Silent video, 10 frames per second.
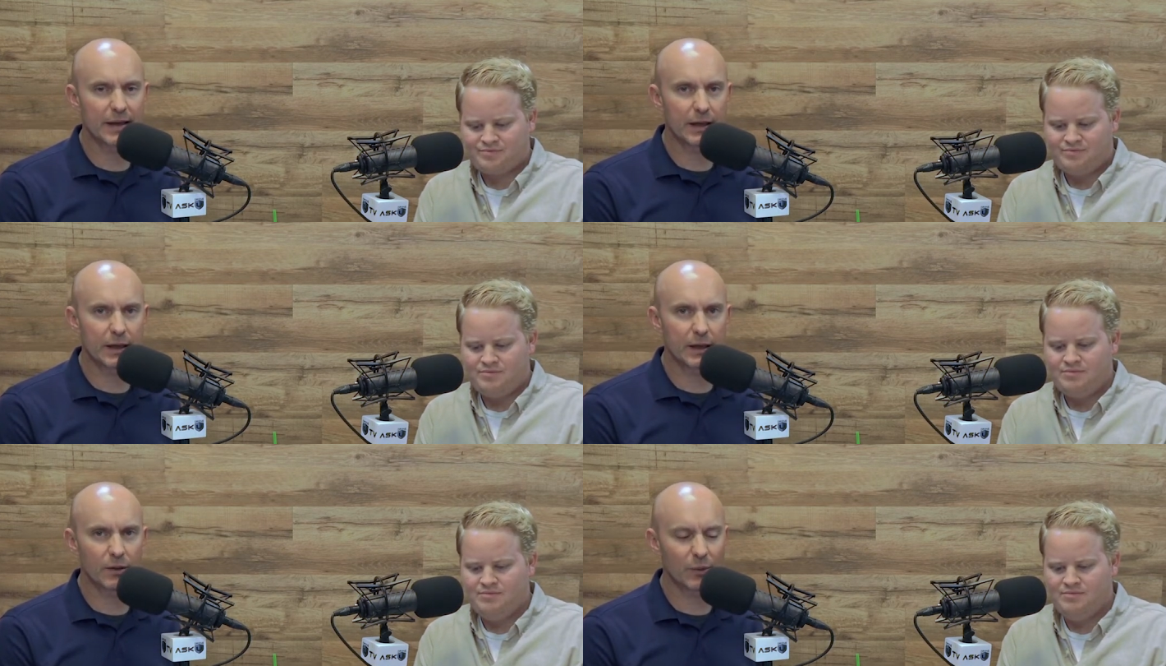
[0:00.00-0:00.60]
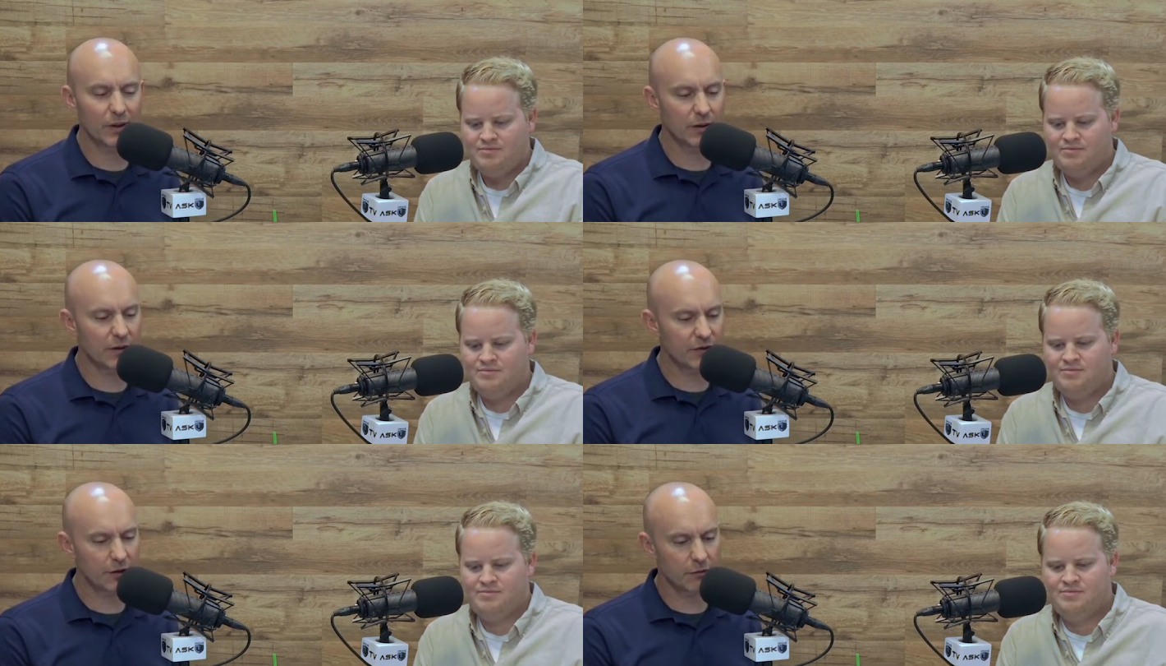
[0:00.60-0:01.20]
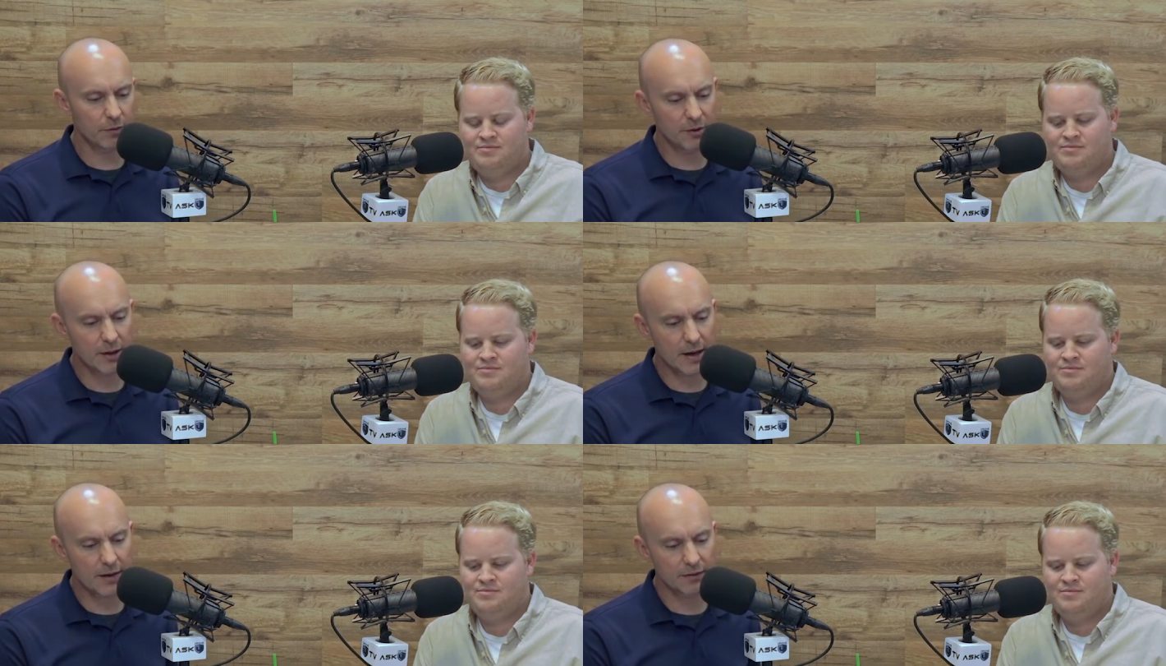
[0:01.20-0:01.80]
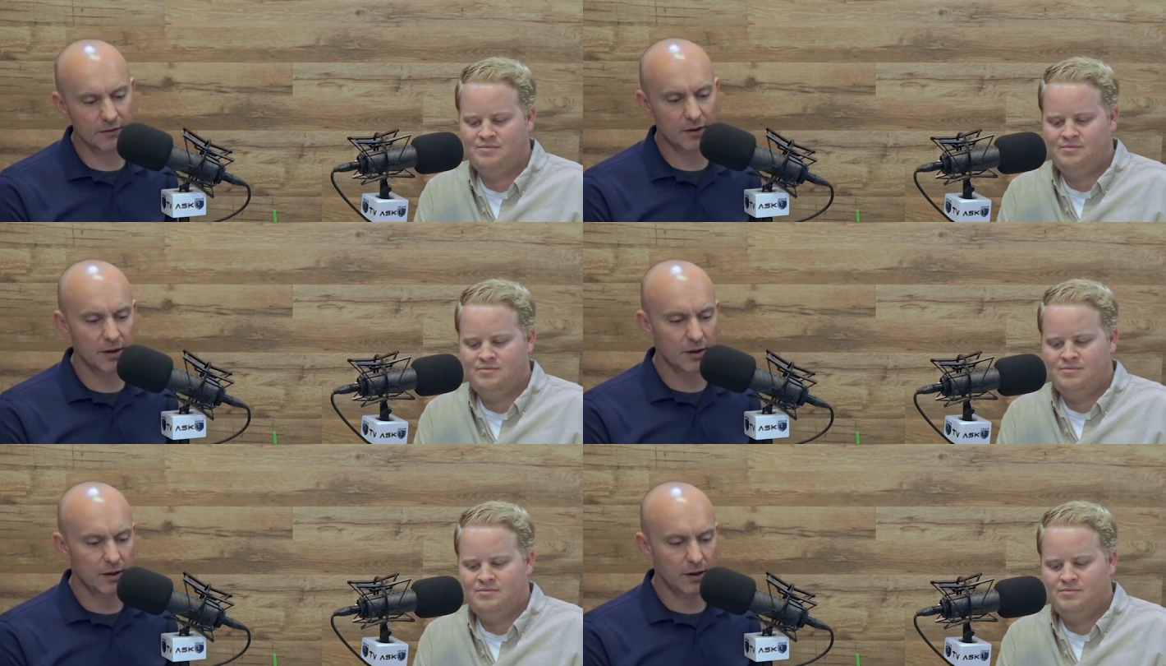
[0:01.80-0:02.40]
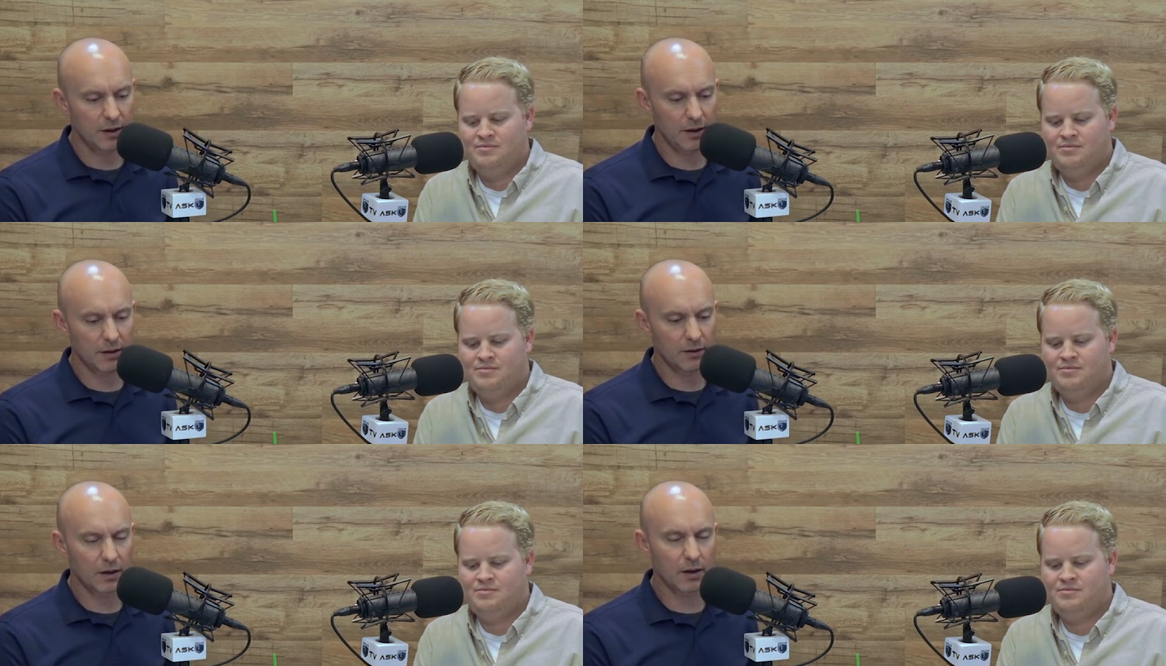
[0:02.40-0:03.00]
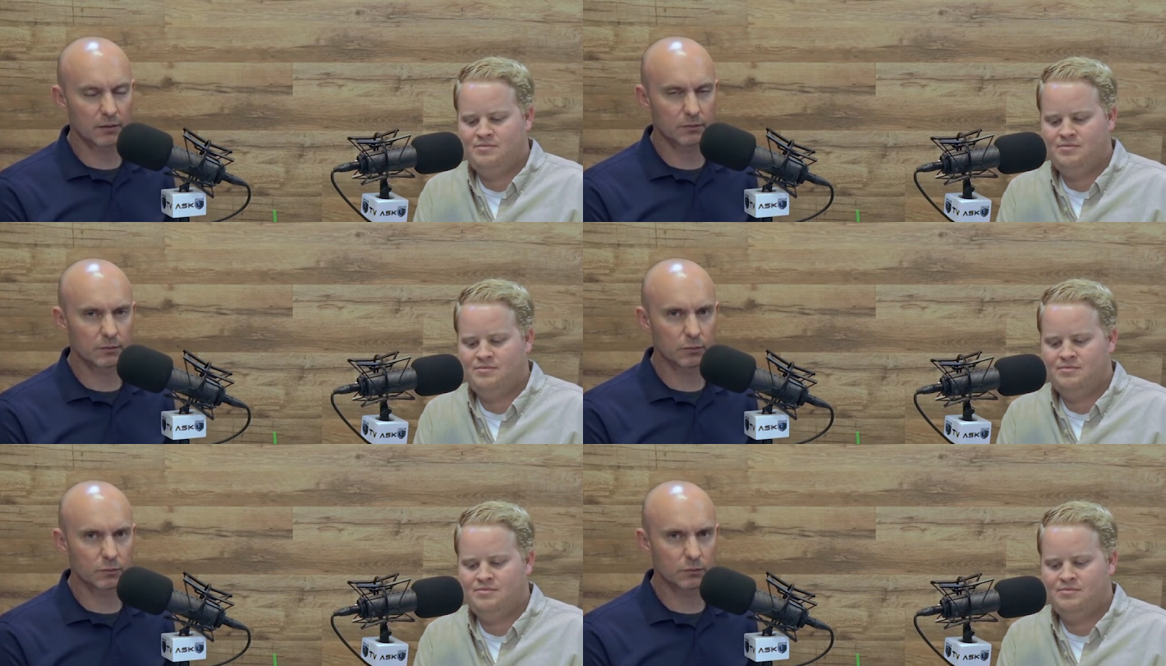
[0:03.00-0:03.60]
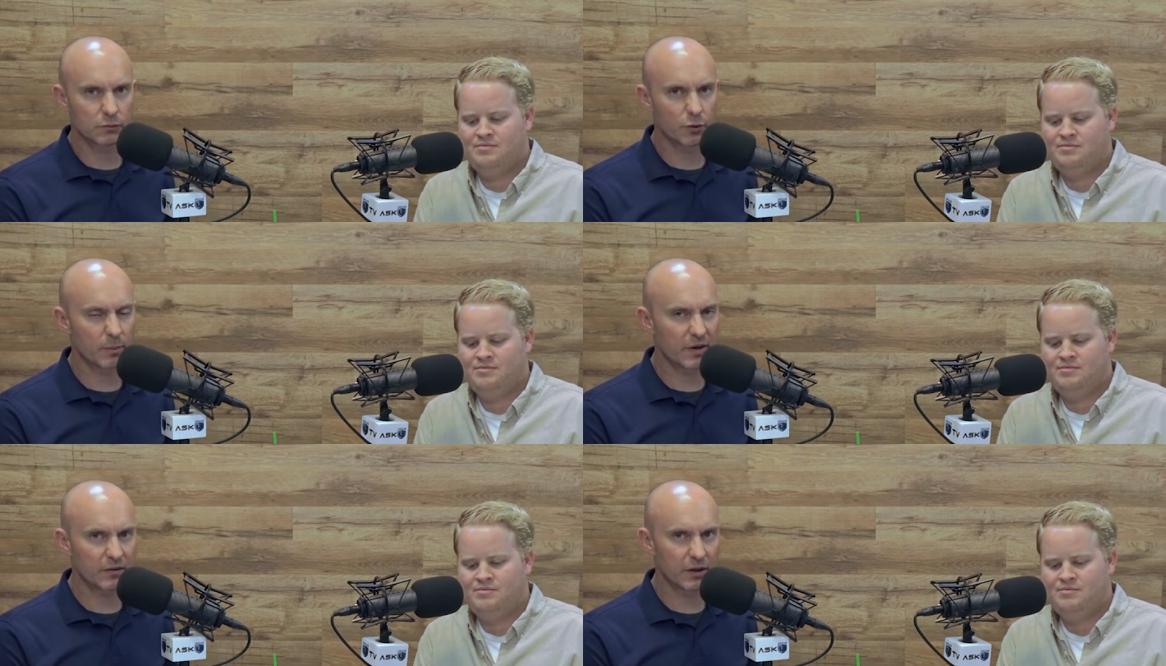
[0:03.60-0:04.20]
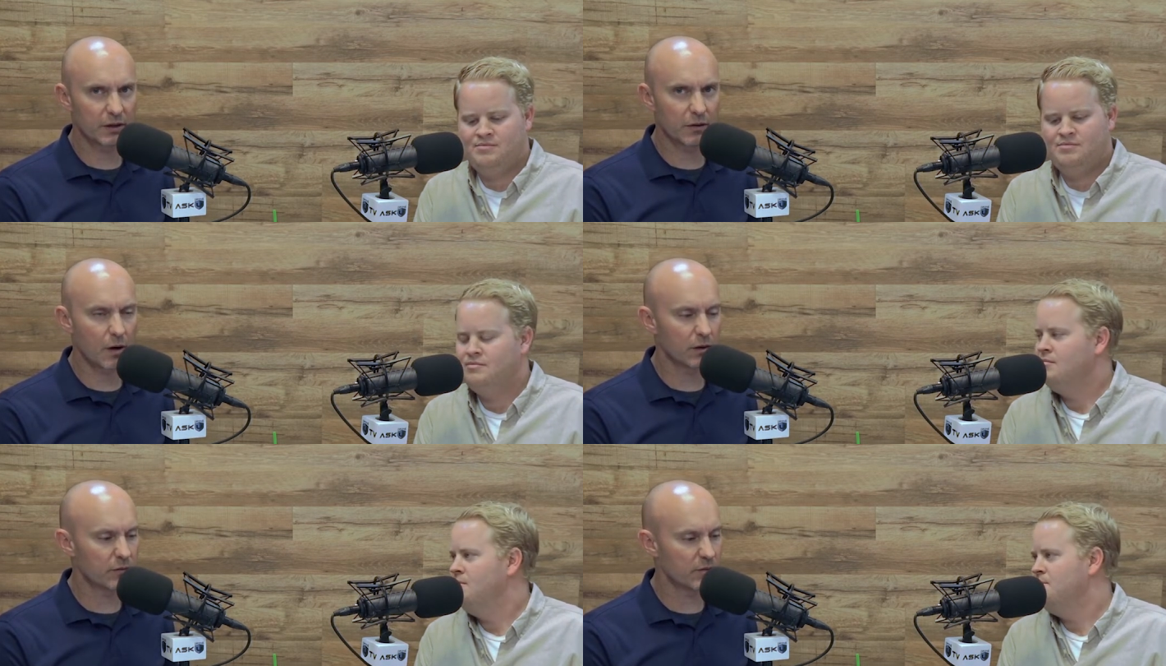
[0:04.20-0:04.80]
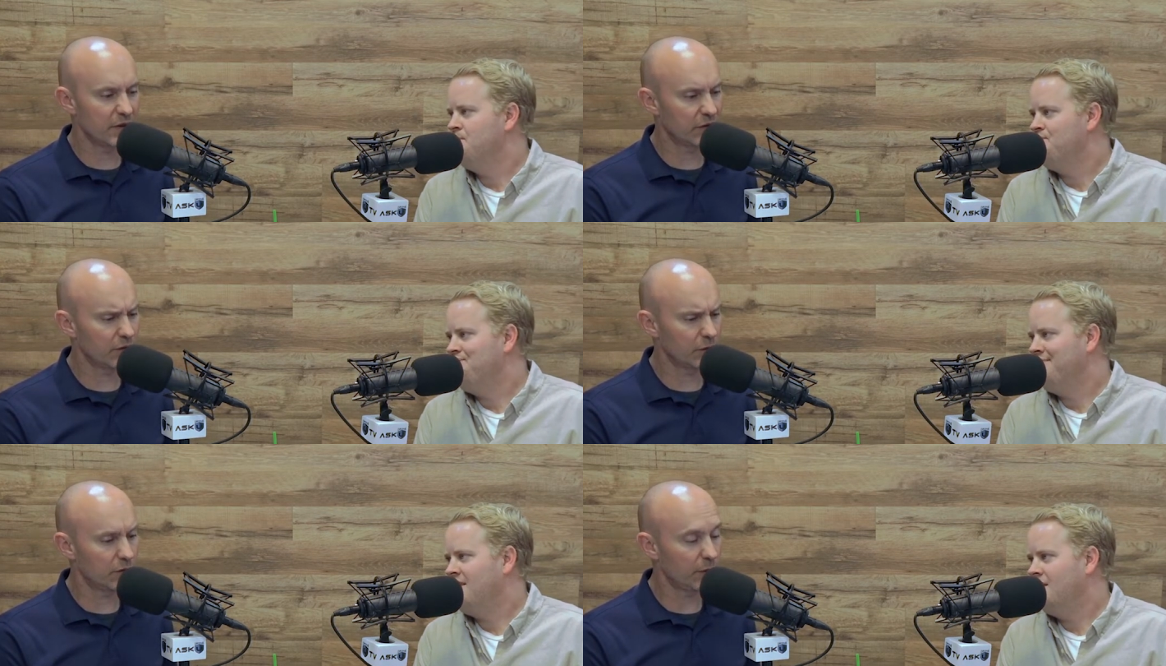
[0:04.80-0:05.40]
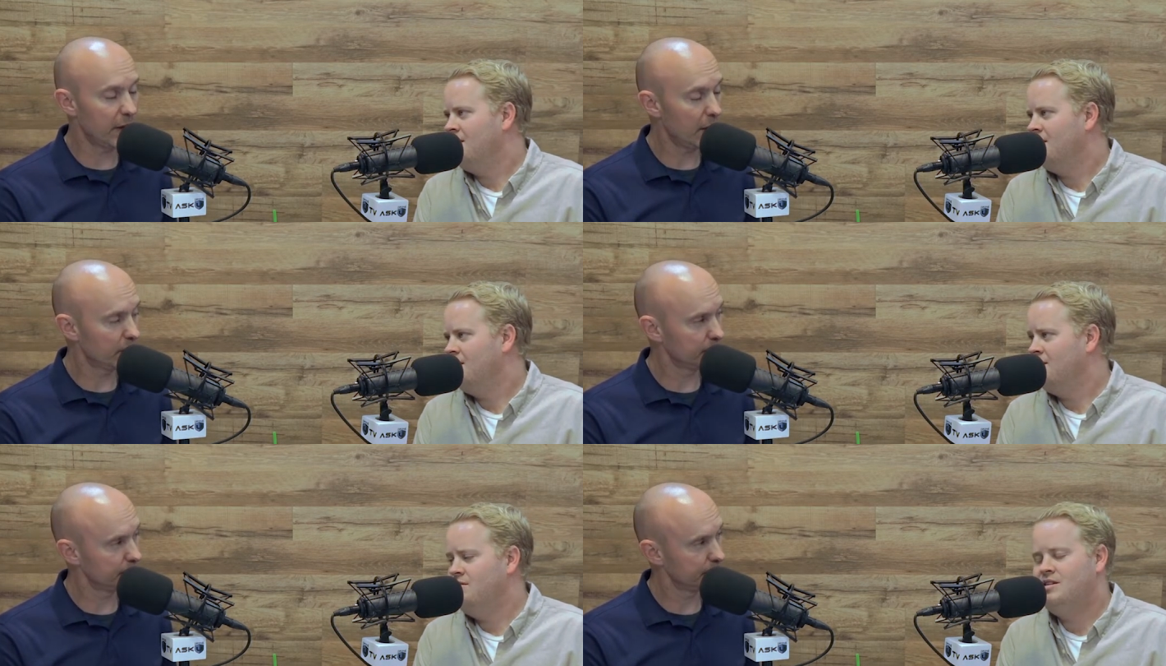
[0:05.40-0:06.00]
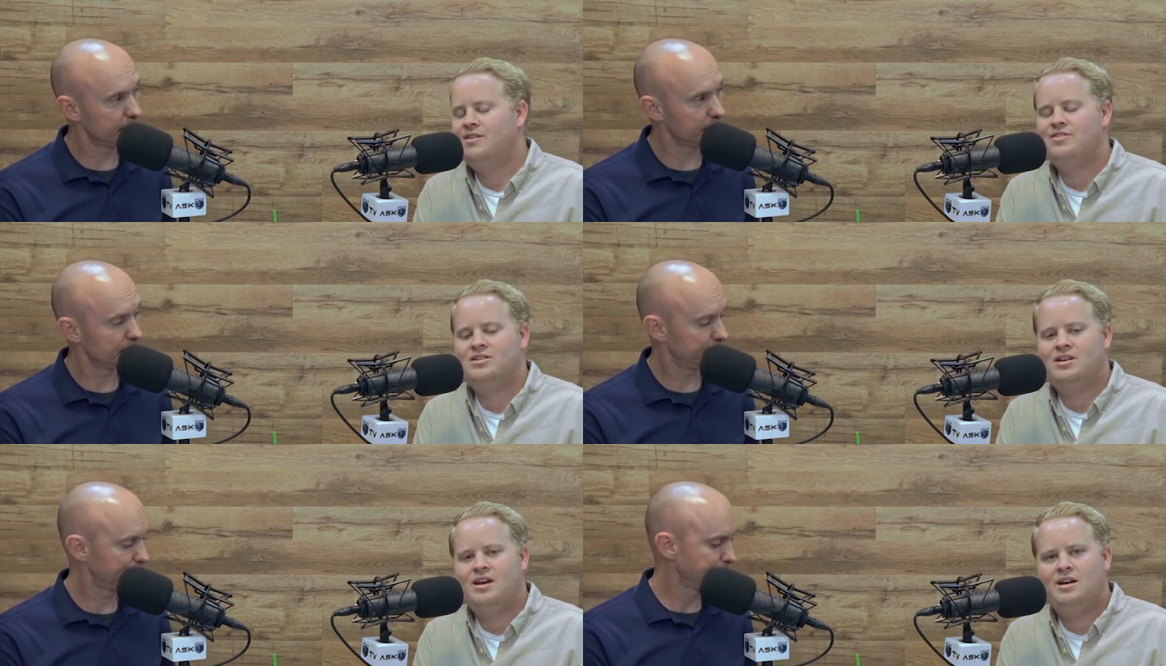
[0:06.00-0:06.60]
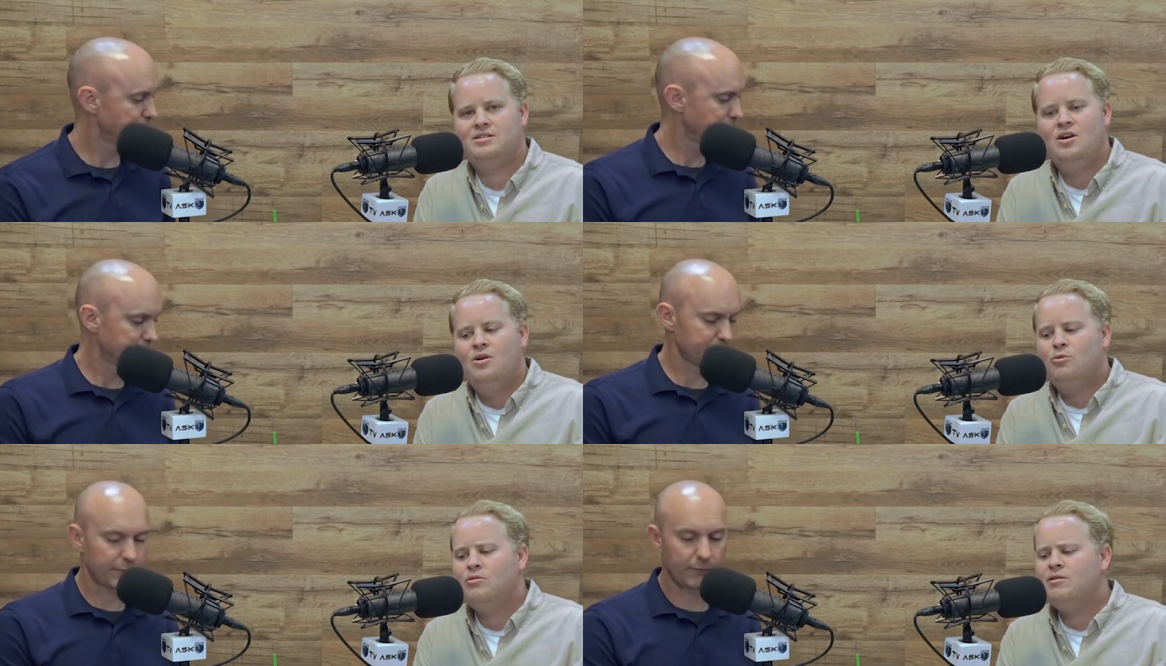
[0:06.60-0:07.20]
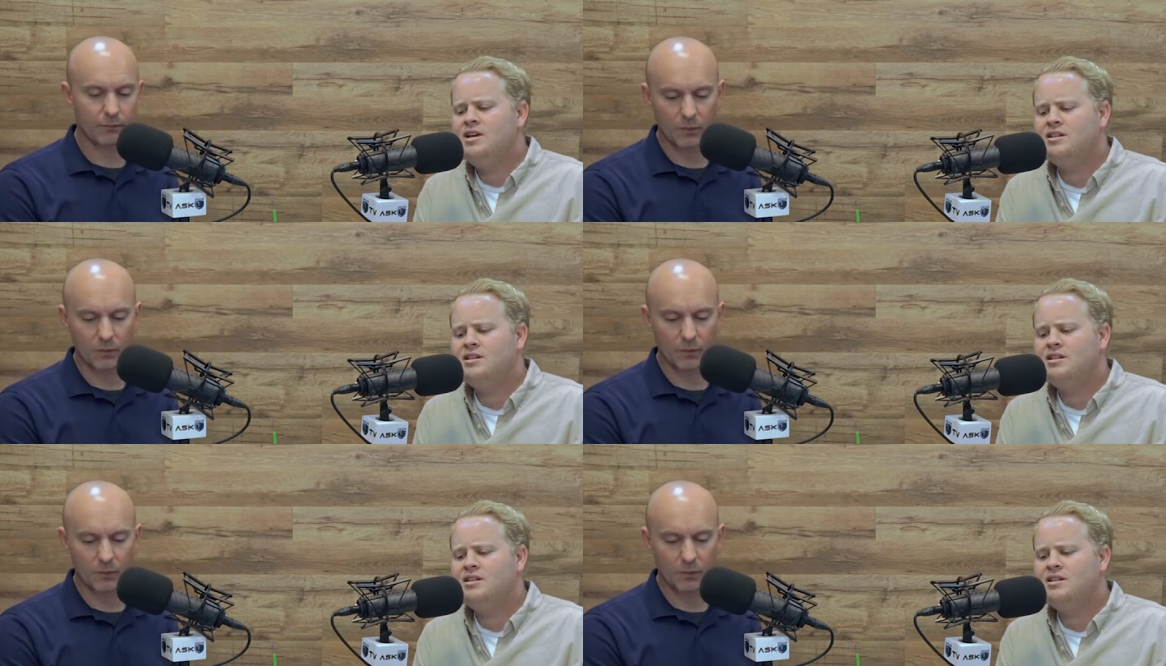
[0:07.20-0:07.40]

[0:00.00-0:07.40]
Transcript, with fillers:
Speaker 1: Get it in. We love to hear from you guys. And, uh, do our best to get to all of them as soon as we can.
Speaker 2: Definitely, guys. We're really